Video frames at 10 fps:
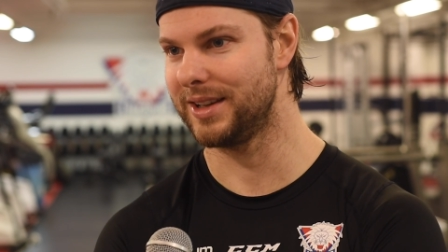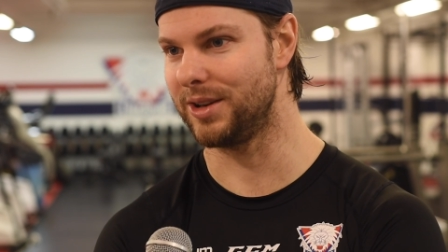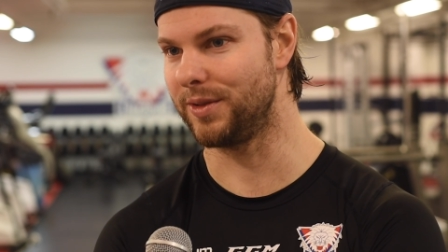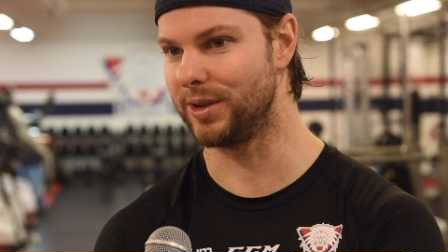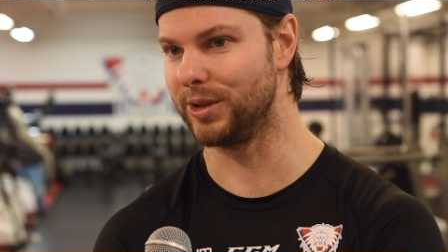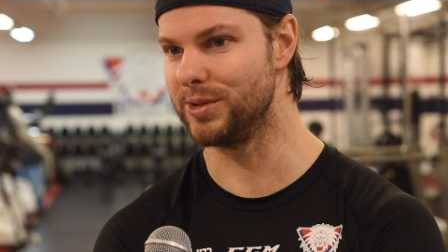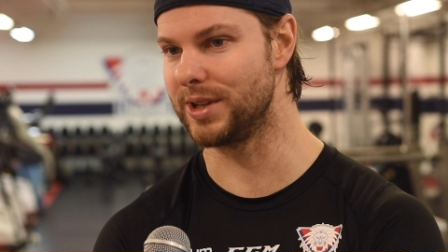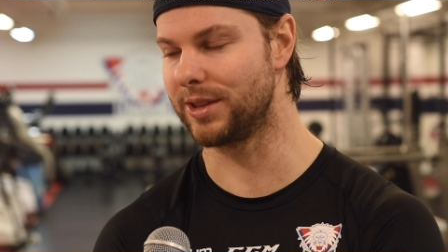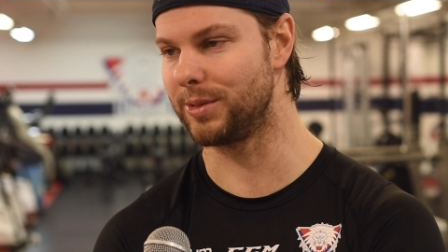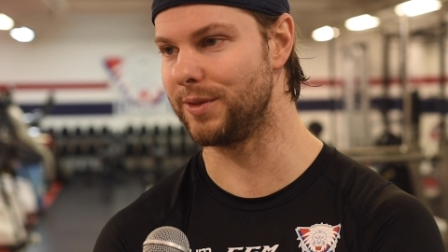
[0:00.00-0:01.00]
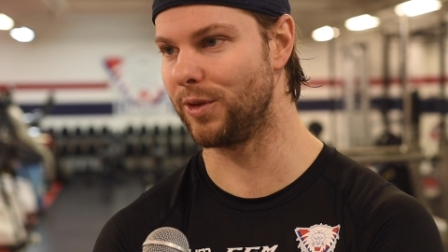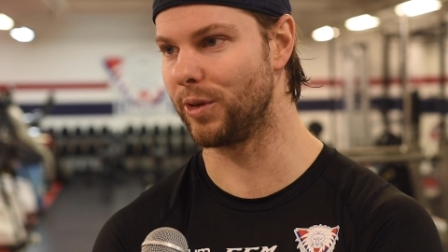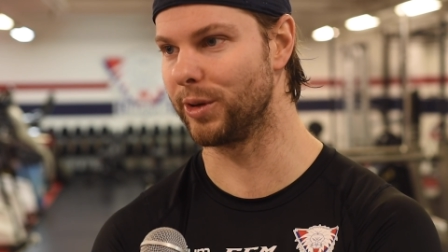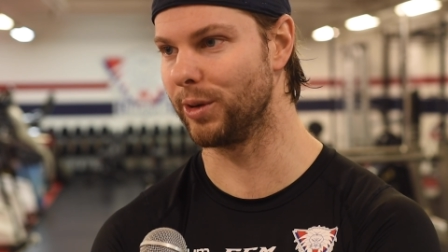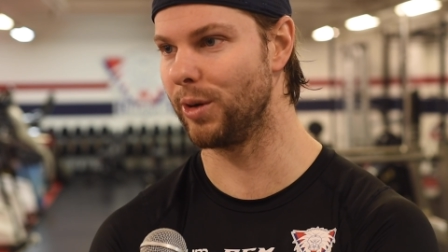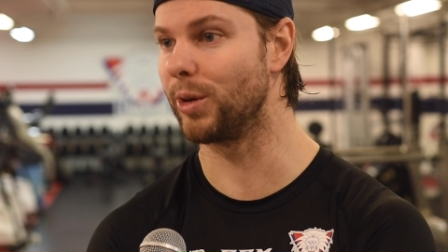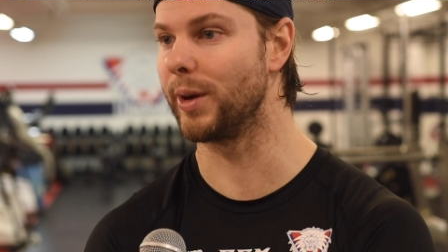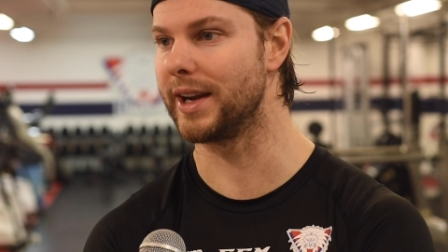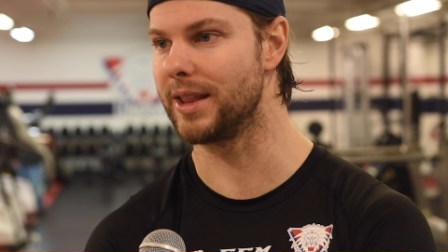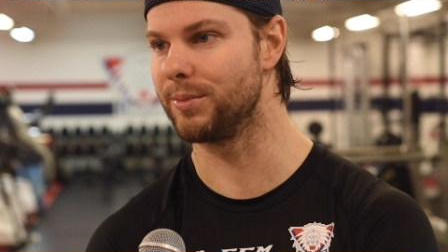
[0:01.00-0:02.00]
you know if you're losing three four in a row
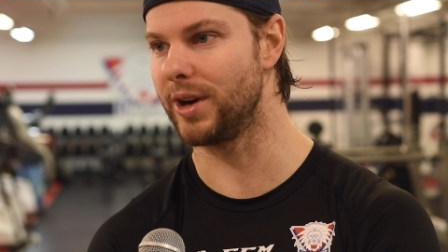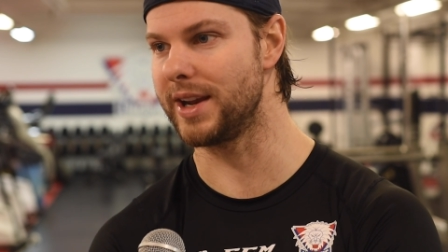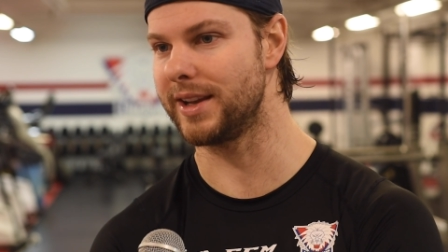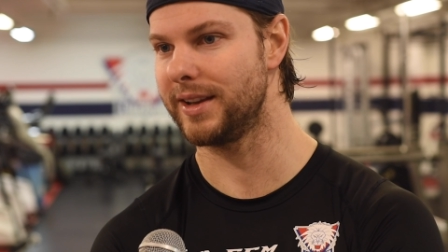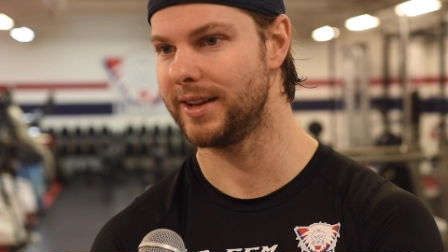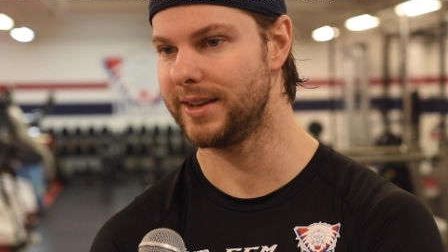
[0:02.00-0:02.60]
going into the break